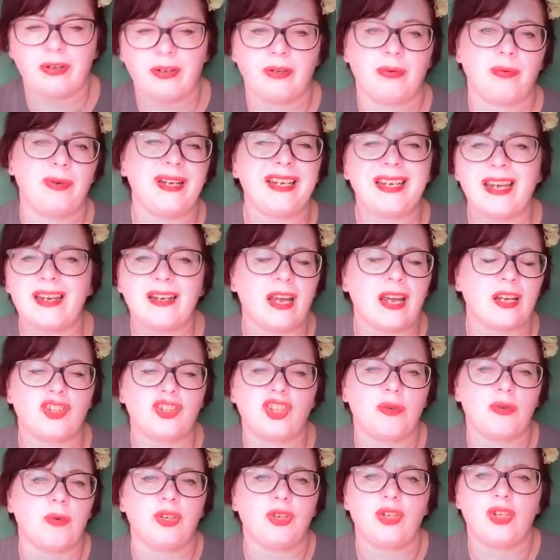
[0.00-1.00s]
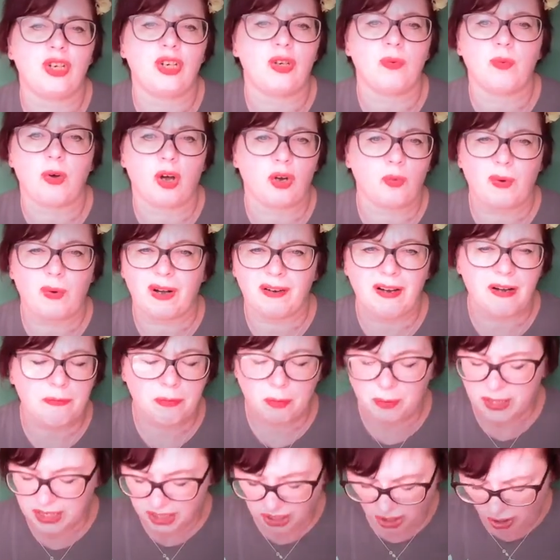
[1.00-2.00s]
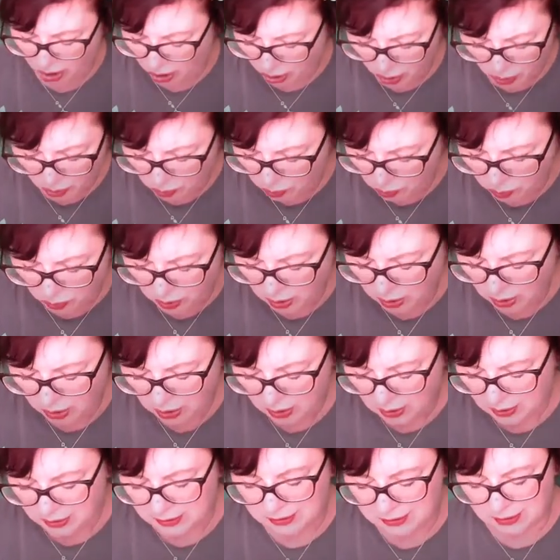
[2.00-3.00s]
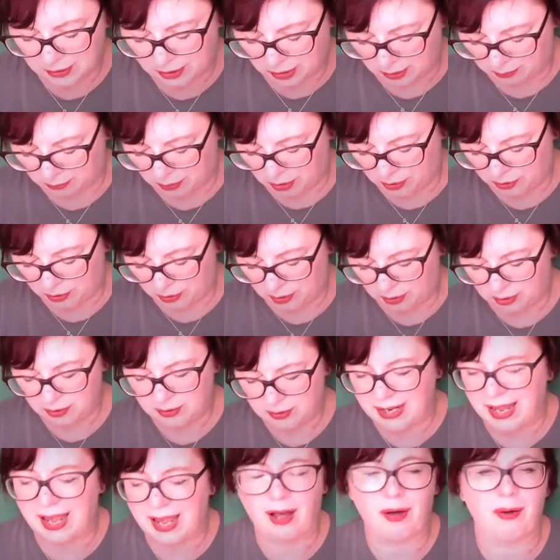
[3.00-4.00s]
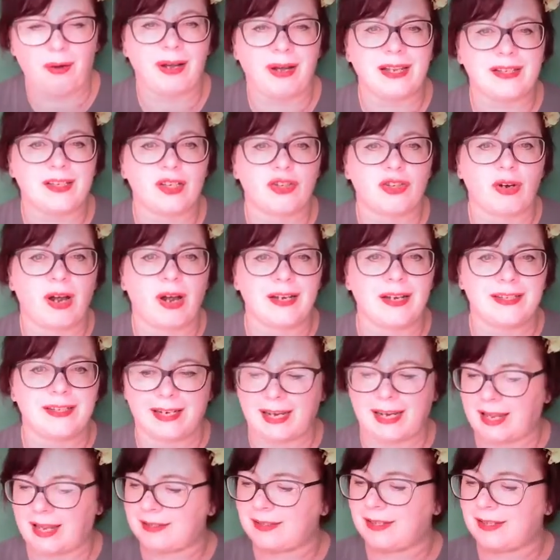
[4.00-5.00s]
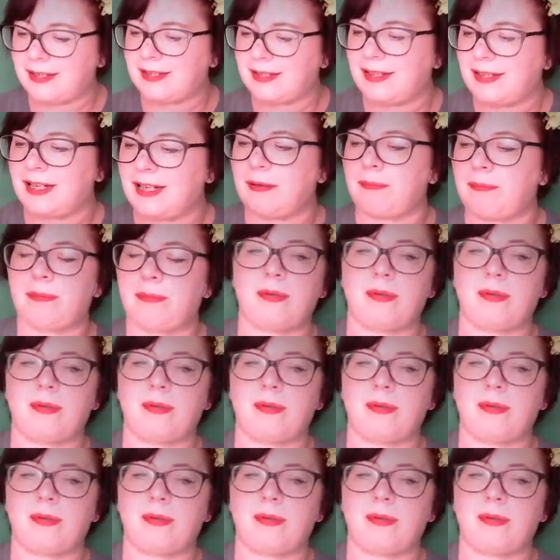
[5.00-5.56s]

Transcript: We can get you a new one wherever we go, said her mother. Now let's try to get to sleep.